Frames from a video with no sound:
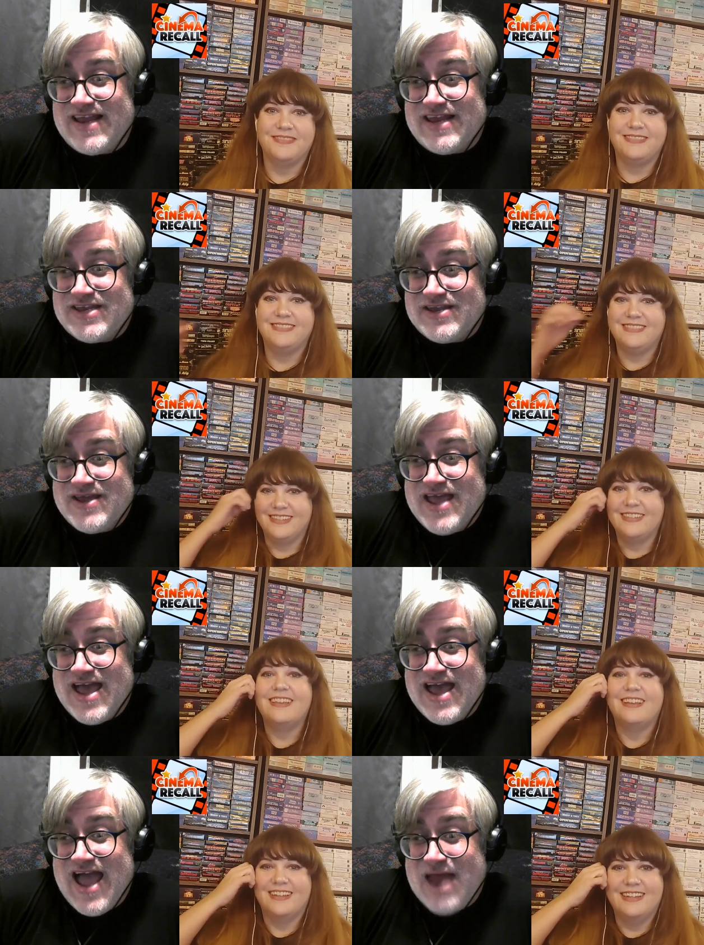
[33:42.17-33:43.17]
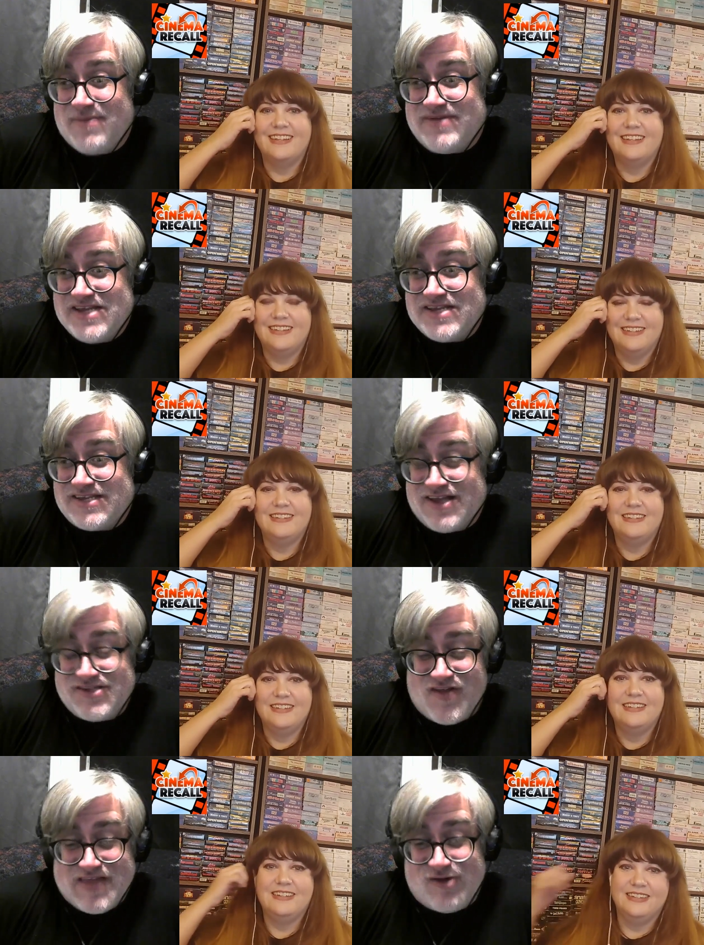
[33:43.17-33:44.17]
Speaker 1: King adaptation until I
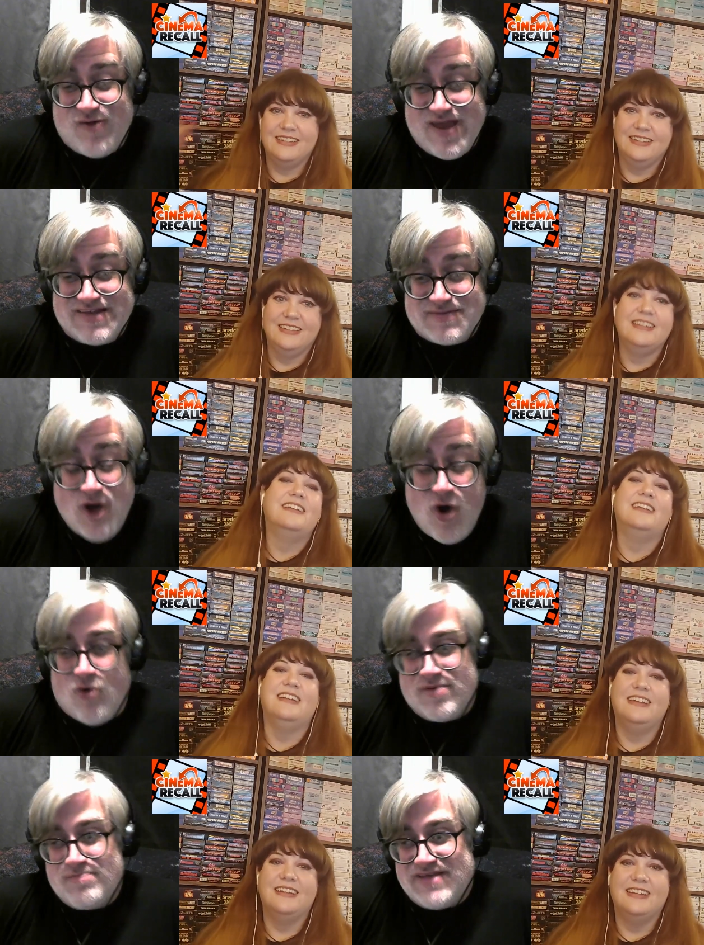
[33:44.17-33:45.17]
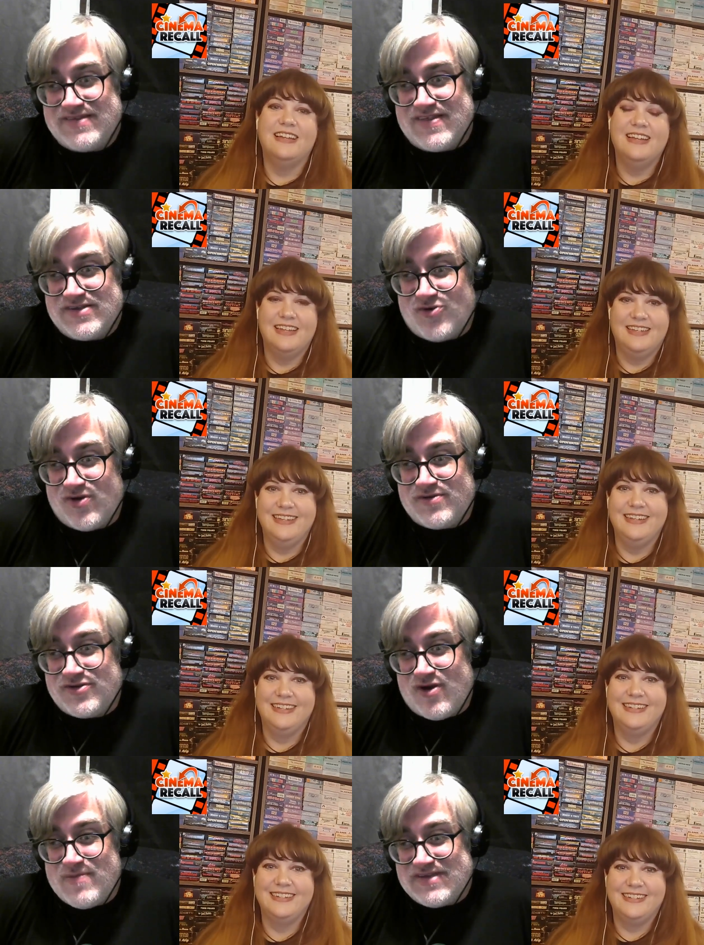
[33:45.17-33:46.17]
saw the end credits. I'm like, oh, based on the short
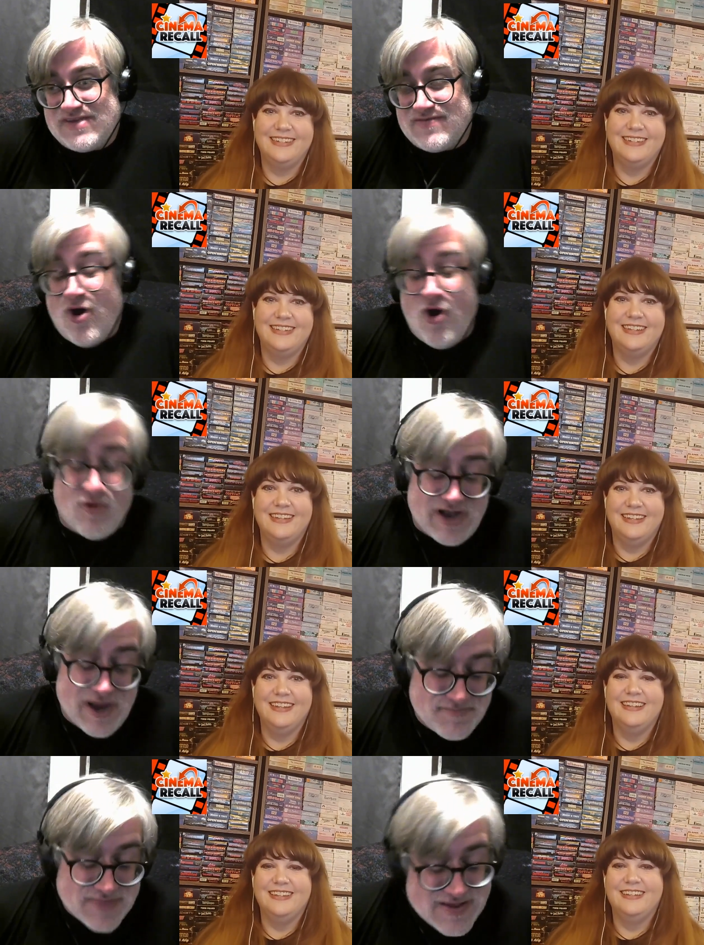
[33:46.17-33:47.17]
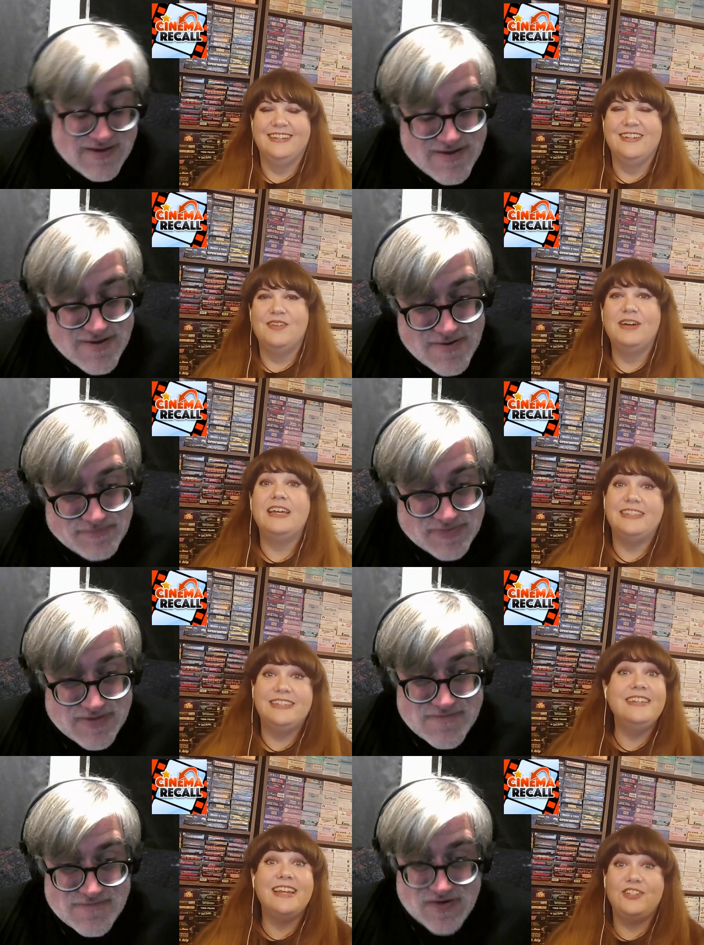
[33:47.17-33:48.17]
story by Stephen. Oh, okay.
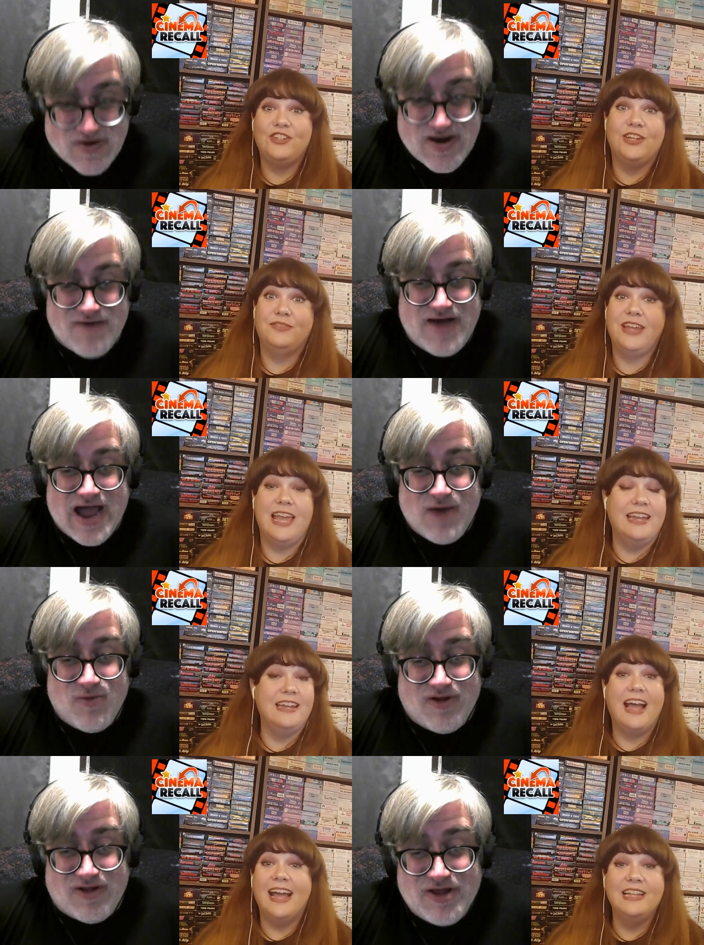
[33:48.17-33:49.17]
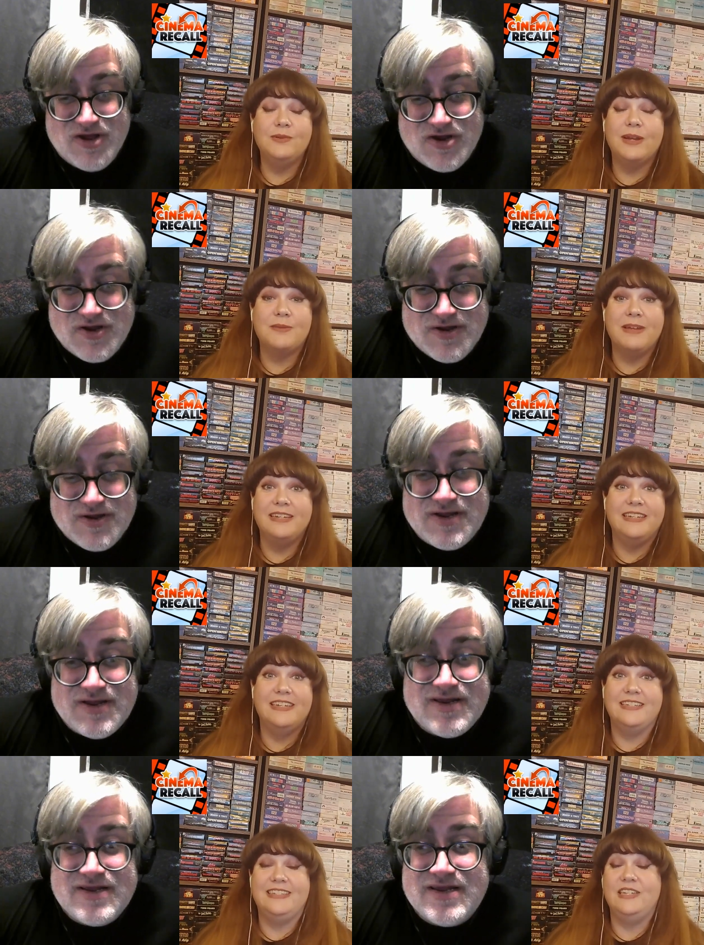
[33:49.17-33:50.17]
Speaker 2: Well, it's Fair a enough, night shift will... and highly
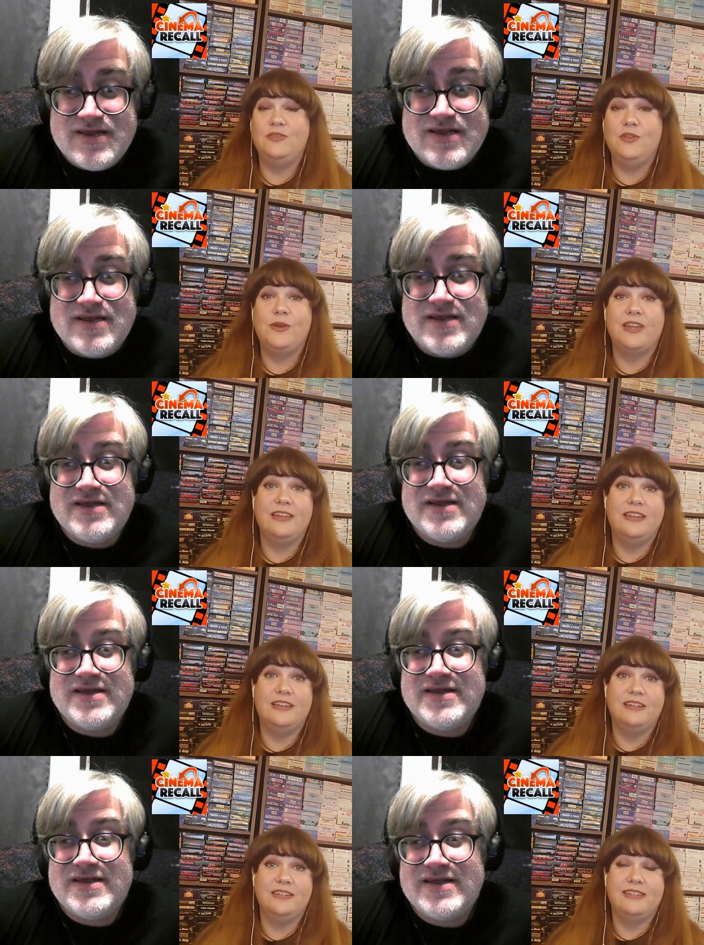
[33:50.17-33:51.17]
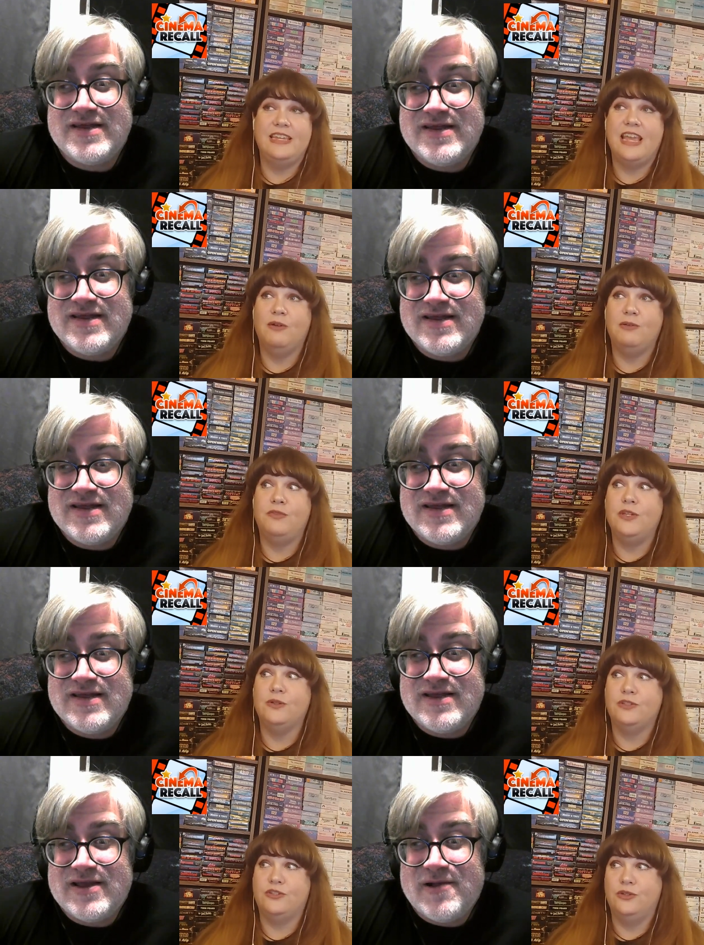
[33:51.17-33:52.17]
recommended, and see if you can uh, see
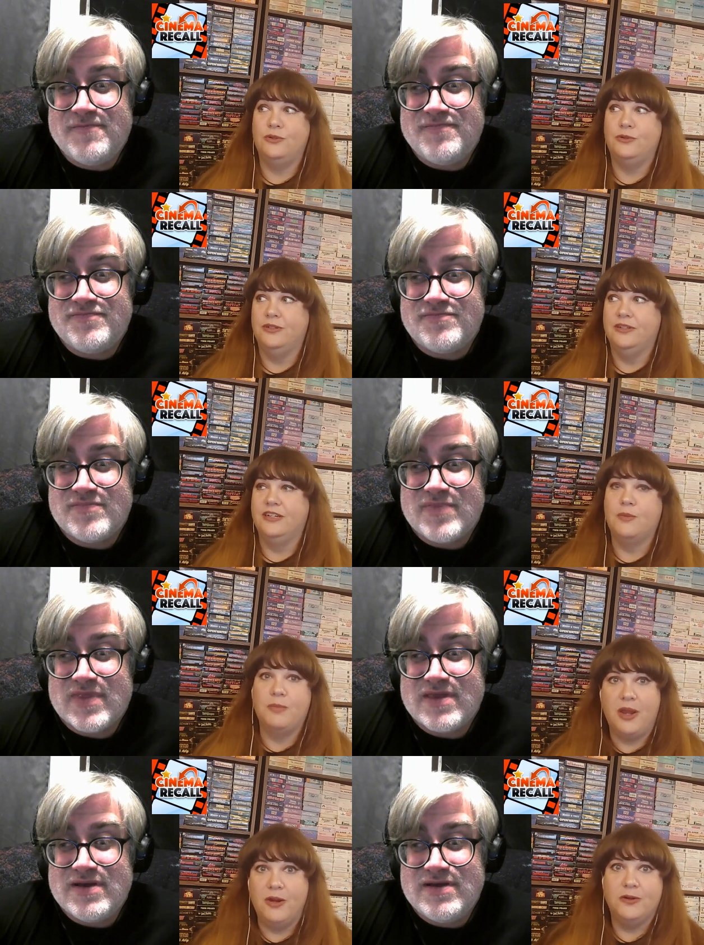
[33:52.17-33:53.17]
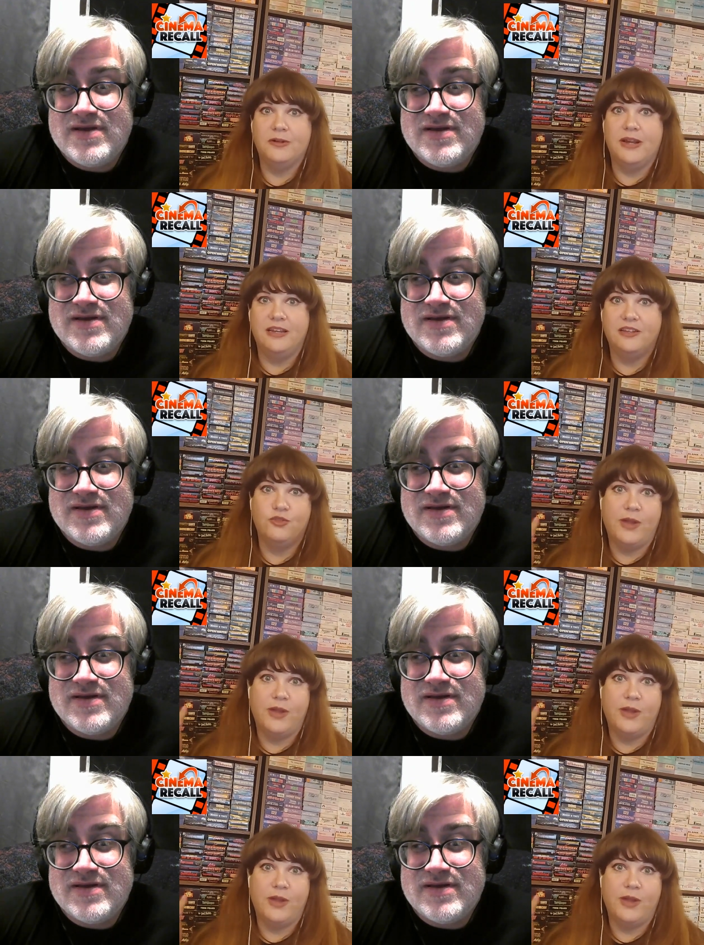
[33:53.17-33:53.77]
how it feels to compare